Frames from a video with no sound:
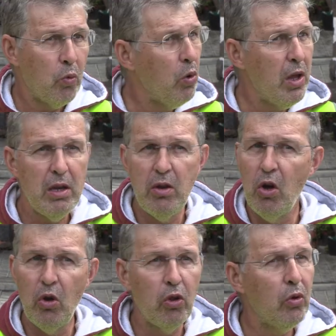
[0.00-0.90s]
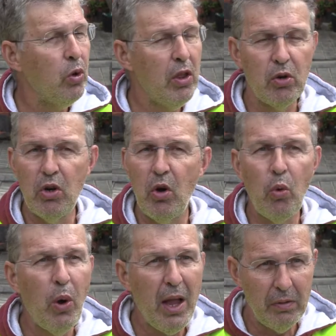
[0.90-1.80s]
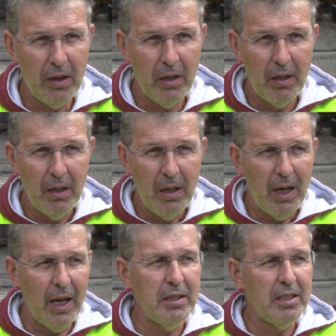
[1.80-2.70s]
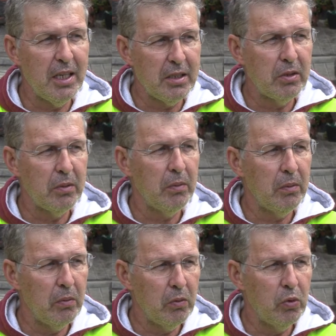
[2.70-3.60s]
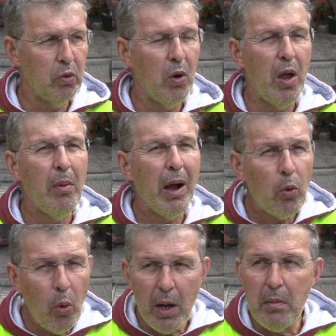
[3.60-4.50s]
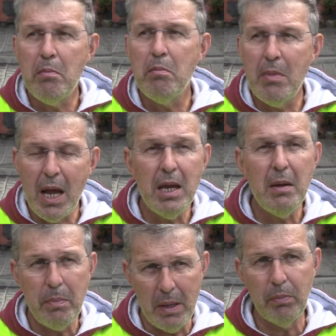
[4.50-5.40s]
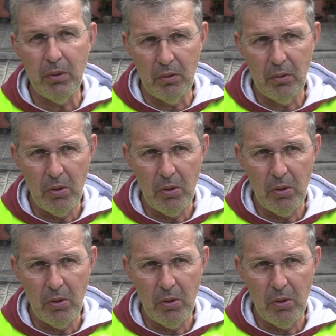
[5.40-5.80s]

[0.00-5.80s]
we know we don't know when, and just to evacuate many people,